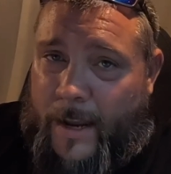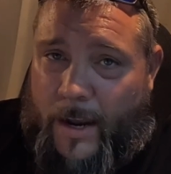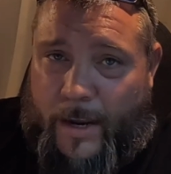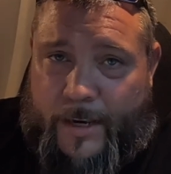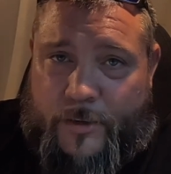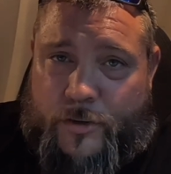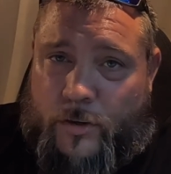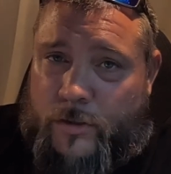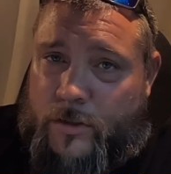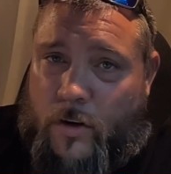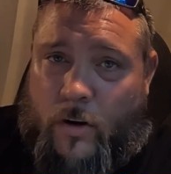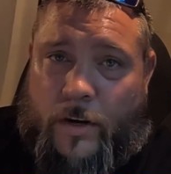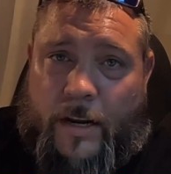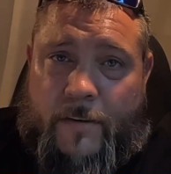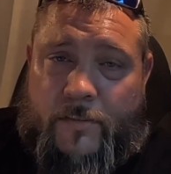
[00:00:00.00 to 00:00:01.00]
insurance
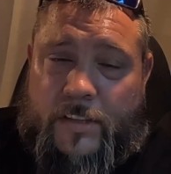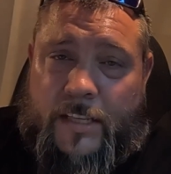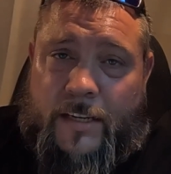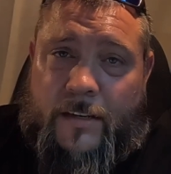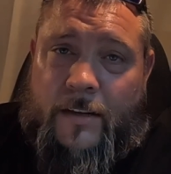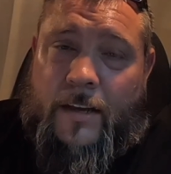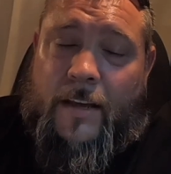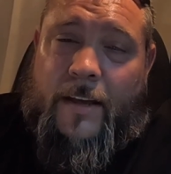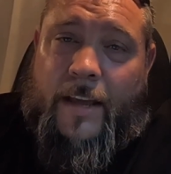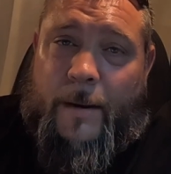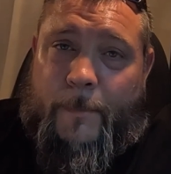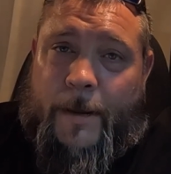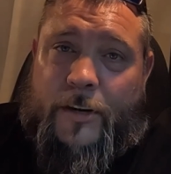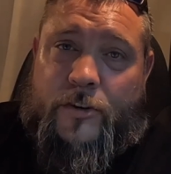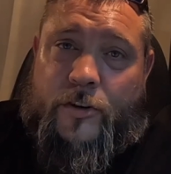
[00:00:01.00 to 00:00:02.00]
card, everything, and make